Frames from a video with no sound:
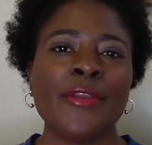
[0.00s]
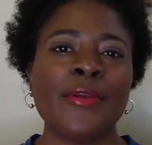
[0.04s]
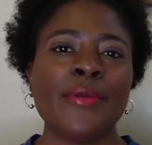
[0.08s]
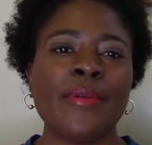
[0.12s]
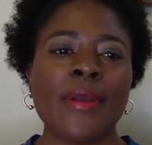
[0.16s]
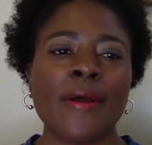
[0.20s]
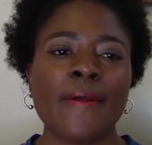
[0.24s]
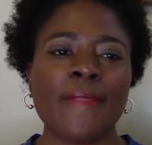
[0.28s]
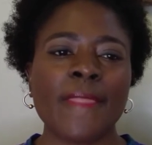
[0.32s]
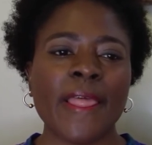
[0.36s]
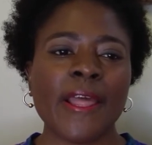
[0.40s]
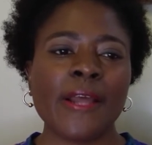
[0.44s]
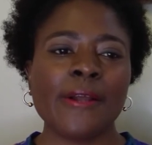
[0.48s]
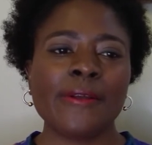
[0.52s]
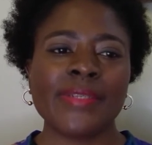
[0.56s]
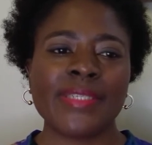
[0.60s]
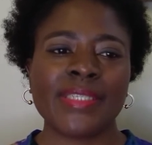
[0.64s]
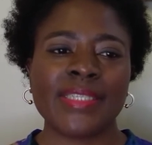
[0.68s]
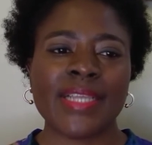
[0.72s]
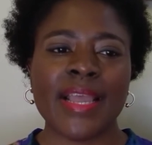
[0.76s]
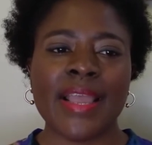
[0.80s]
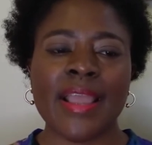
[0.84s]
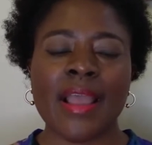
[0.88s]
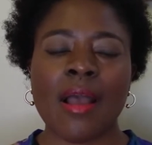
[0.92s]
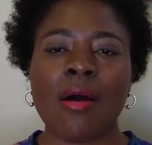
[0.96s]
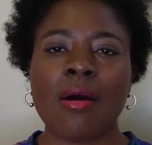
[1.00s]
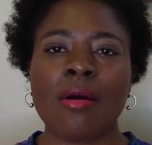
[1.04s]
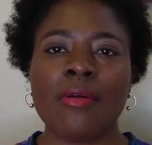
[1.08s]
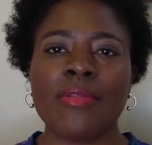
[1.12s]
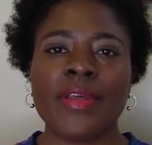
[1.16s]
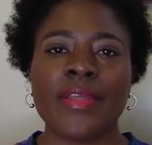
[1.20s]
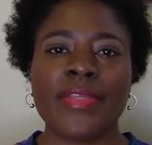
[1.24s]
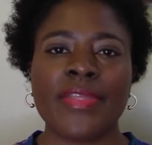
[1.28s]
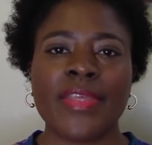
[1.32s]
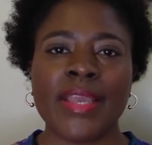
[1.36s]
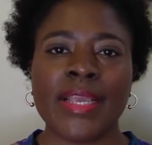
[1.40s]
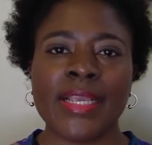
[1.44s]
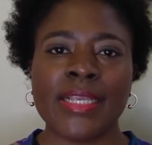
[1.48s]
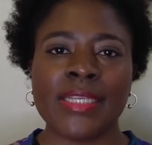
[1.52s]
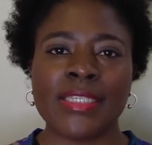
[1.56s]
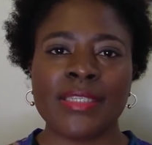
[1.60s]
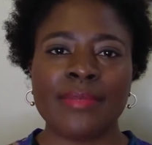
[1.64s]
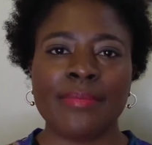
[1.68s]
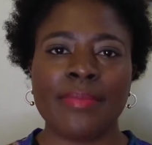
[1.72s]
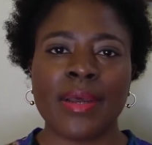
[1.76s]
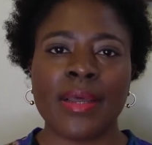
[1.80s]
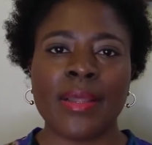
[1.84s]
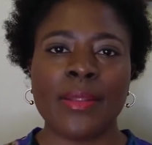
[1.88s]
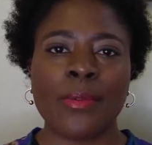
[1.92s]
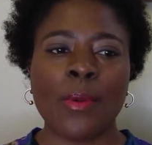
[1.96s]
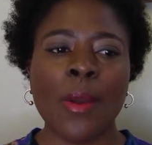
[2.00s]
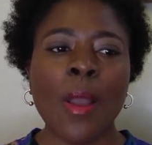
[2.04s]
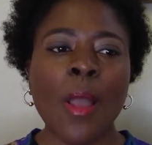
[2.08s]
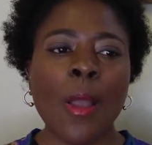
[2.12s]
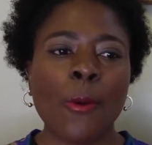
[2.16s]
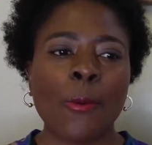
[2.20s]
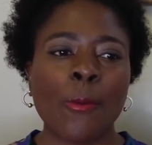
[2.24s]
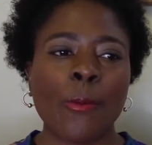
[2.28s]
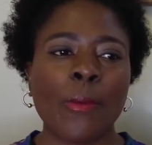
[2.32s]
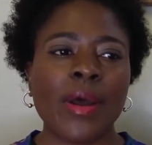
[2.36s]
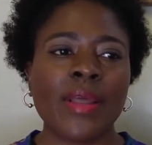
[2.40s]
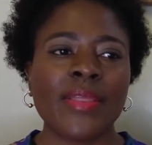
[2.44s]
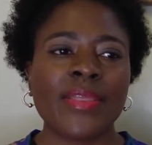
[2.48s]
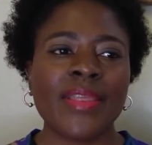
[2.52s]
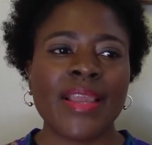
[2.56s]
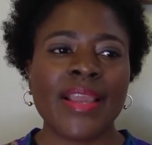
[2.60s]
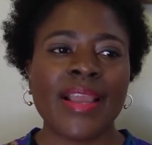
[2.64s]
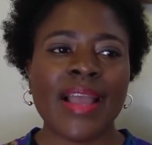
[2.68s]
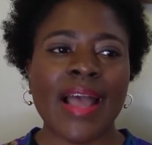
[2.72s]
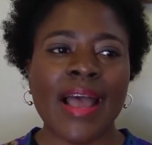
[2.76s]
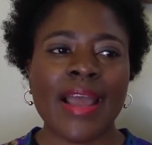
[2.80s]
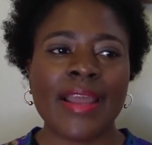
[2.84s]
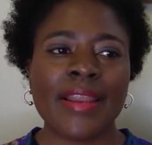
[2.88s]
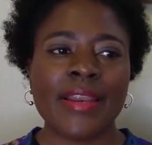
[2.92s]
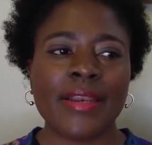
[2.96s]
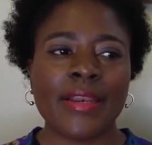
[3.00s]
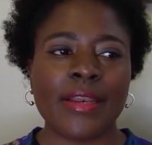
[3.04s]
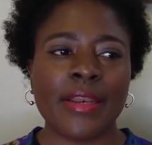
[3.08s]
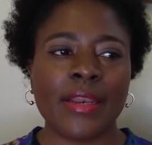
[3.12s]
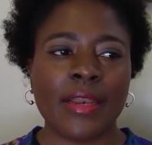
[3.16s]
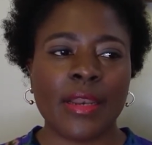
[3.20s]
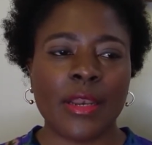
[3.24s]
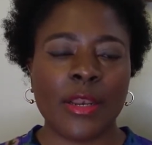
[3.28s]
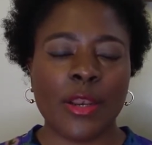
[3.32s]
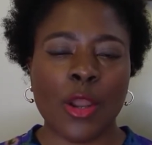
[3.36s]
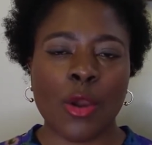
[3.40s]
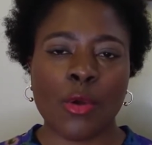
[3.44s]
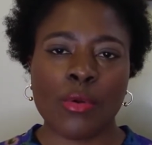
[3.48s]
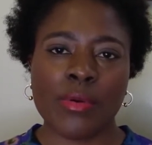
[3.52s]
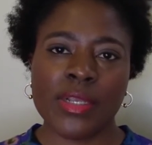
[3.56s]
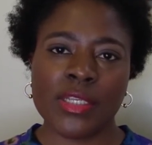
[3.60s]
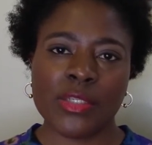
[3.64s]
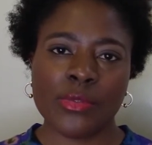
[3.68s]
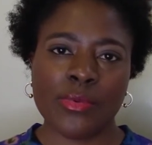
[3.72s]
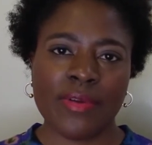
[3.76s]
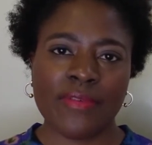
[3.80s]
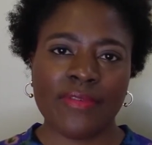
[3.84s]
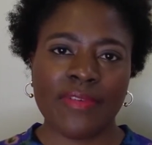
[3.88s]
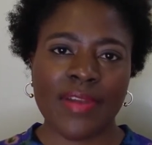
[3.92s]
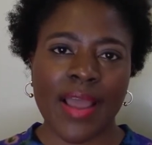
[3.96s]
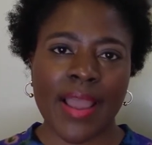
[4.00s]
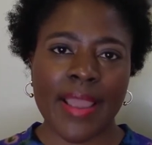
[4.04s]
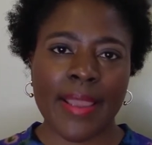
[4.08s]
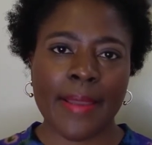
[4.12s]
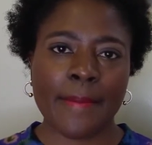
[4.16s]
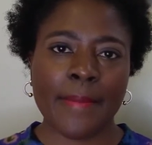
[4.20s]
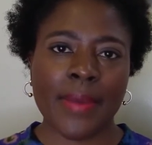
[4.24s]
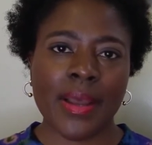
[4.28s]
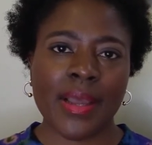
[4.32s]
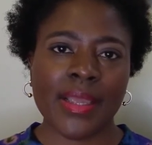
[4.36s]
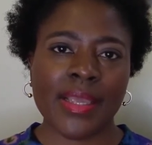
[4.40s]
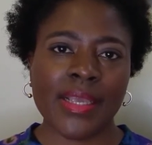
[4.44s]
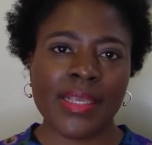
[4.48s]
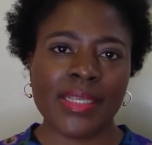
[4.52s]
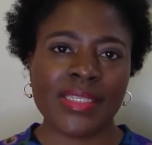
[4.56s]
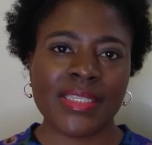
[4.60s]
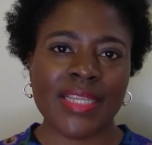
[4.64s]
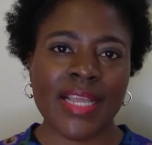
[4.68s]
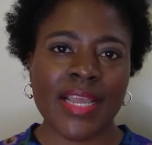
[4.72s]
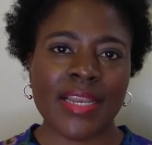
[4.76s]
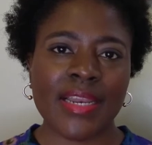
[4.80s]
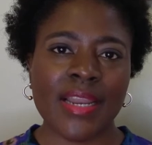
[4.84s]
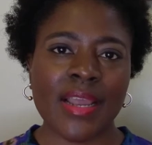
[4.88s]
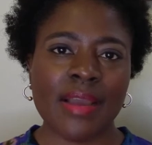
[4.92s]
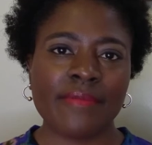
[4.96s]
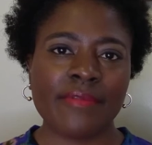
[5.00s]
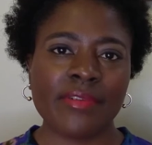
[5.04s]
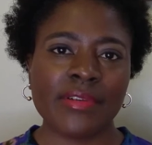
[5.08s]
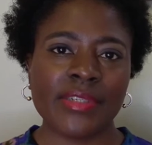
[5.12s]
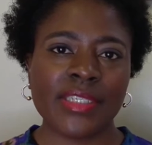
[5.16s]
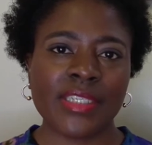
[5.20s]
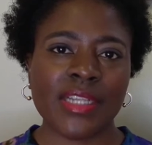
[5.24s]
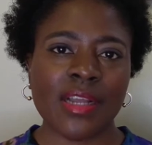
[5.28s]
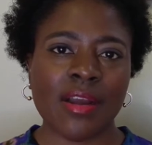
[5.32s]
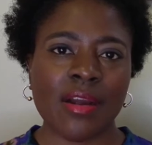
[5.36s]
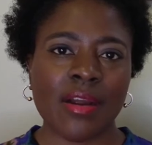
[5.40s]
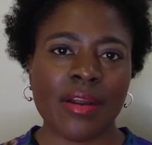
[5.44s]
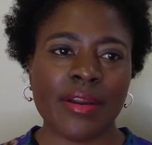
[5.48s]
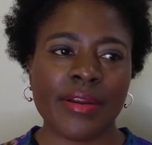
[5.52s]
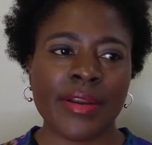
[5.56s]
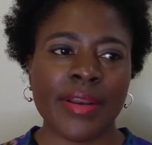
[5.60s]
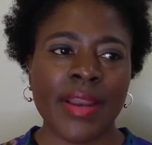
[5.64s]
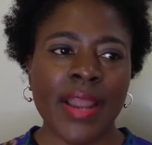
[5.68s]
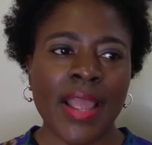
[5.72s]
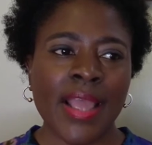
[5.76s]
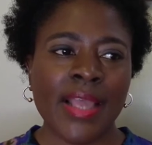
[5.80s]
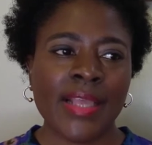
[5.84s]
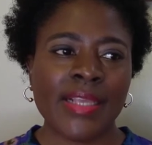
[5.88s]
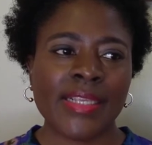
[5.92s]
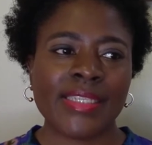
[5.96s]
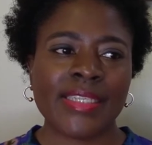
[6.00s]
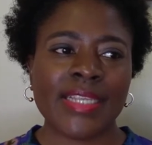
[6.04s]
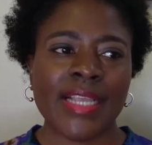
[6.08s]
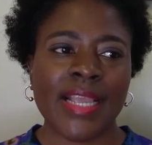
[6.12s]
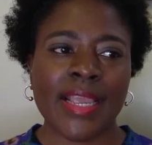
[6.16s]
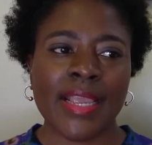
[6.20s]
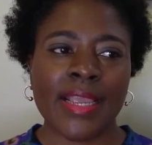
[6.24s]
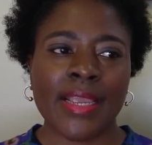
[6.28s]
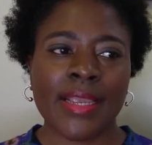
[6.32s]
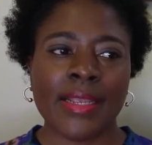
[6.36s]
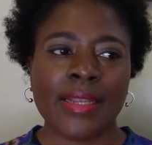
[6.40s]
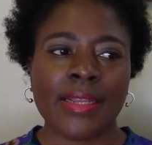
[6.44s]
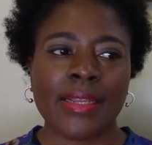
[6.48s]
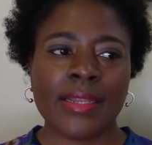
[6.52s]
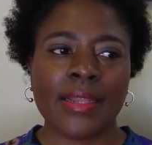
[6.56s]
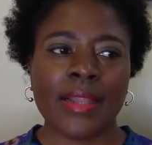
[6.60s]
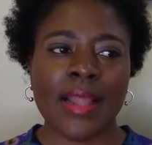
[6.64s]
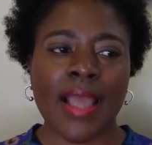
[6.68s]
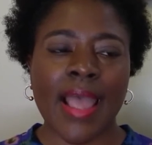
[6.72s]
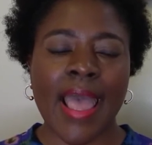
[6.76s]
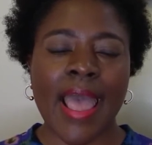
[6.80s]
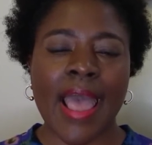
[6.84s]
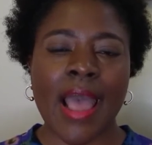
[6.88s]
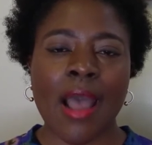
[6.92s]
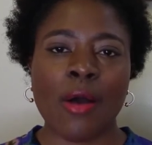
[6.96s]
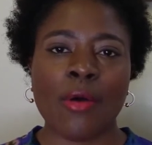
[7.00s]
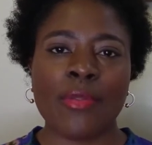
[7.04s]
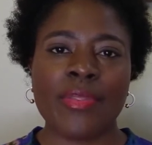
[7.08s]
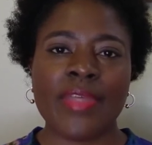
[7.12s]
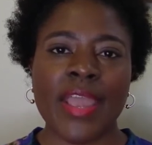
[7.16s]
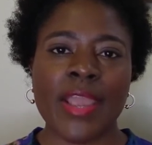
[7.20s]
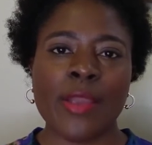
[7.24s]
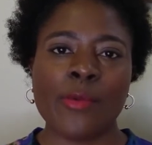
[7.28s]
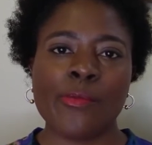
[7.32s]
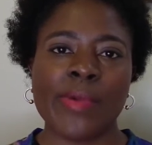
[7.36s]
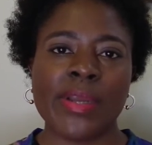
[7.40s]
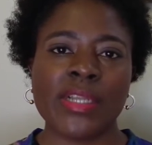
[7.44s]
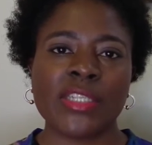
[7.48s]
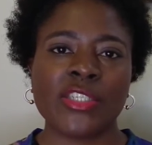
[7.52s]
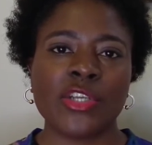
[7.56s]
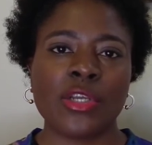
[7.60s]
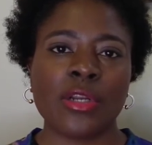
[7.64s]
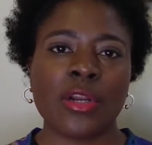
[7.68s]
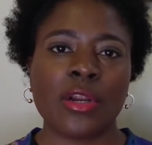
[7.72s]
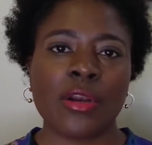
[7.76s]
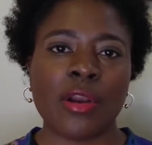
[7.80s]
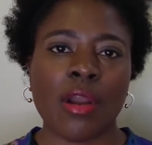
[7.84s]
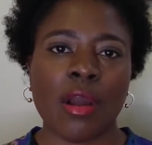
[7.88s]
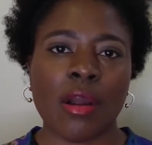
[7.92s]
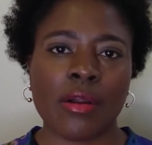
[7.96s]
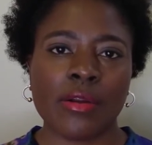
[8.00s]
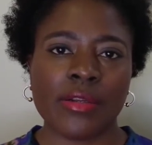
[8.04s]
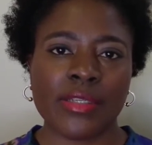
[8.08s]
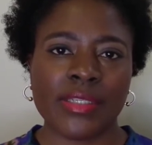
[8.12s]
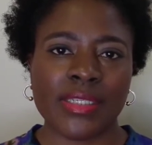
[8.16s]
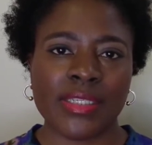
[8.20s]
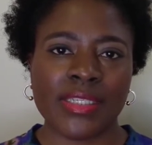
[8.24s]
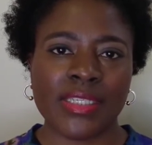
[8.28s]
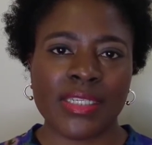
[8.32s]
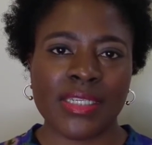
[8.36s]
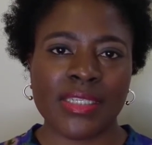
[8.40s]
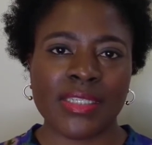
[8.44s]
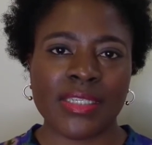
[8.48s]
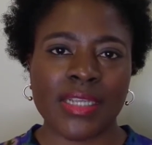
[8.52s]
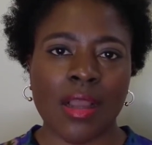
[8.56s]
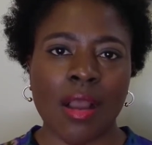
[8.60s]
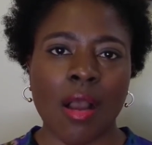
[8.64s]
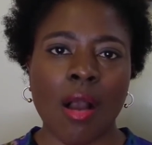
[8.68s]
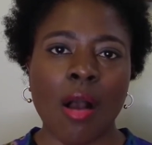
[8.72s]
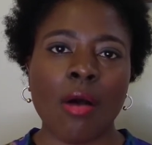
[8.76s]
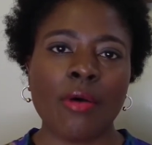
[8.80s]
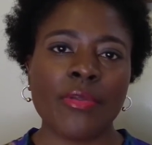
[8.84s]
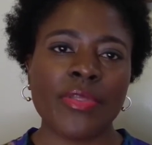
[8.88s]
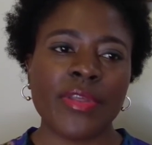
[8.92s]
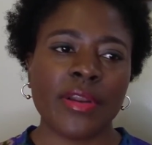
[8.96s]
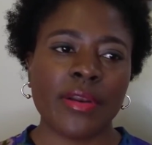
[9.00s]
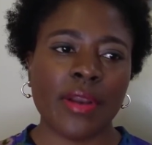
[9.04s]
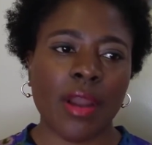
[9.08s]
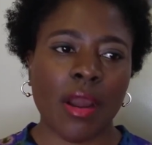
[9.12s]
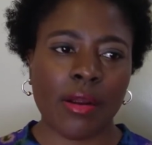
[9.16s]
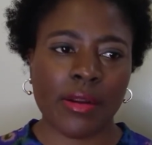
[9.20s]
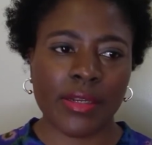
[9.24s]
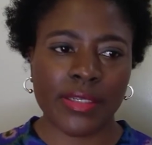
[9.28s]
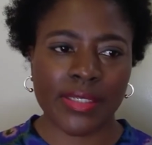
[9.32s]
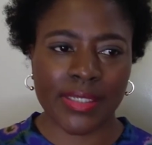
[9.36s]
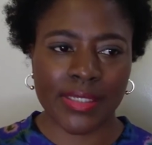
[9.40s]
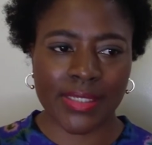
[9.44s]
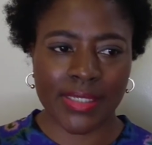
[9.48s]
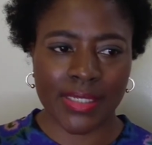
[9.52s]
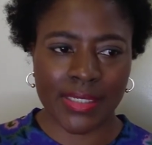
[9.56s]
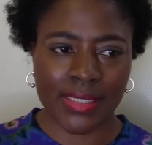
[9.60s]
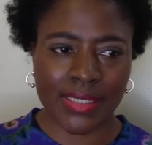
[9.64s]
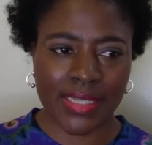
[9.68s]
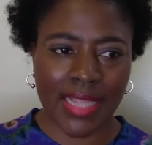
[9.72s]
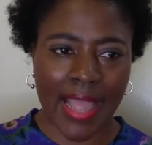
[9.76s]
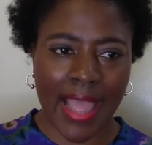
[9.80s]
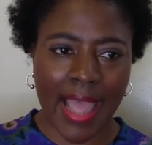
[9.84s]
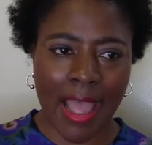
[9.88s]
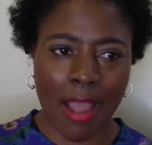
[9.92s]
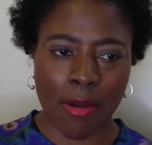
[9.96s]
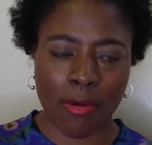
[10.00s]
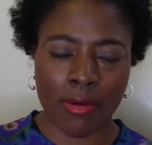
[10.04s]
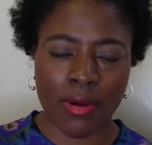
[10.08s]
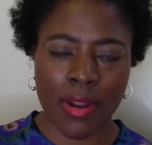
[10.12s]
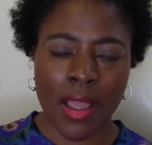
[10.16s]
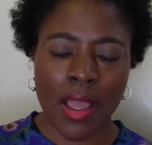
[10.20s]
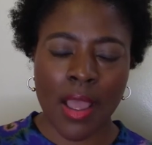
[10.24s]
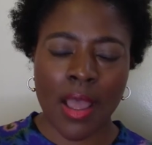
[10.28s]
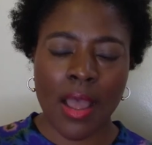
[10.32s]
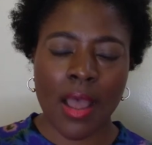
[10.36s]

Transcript: You know, they'll say all the things, but one thing I notice with flying monkeys, they never start saying how they went to the narcissist and called the narcissist out